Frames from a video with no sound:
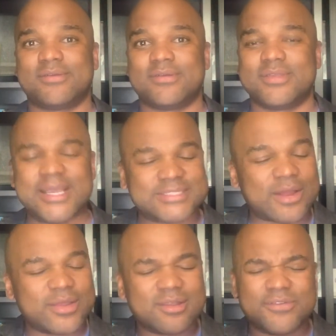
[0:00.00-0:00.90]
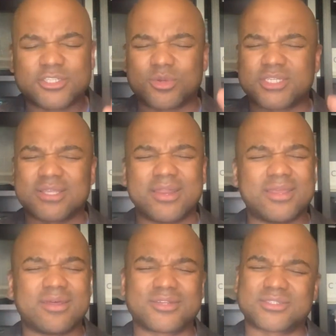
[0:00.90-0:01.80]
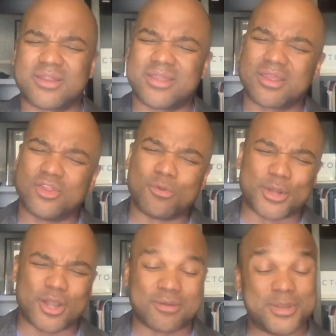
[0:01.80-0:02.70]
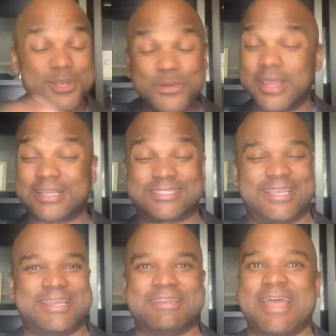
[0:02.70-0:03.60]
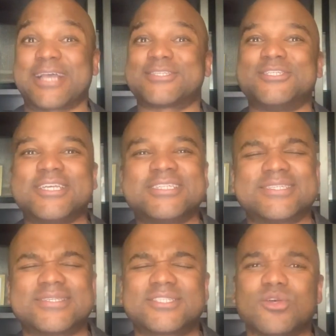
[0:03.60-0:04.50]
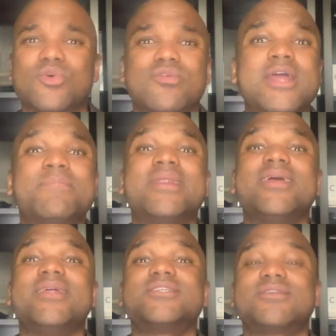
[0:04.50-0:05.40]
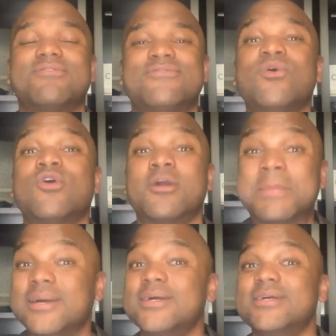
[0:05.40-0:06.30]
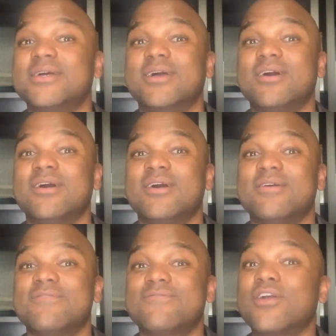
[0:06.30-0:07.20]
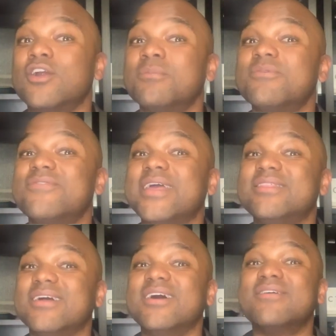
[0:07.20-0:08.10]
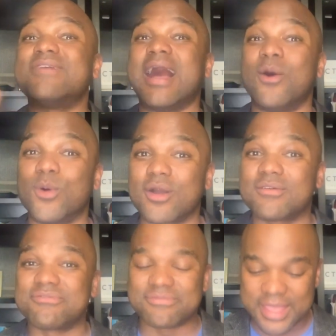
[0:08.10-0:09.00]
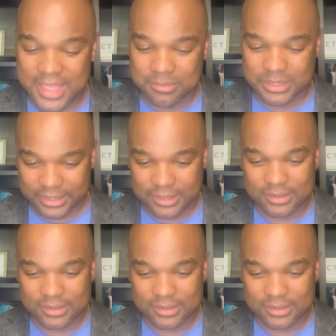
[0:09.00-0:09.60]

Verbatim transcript: Yes, our individual study and understanding human hermeneutics and exegesis is so great, but it is to form firm faith of our family.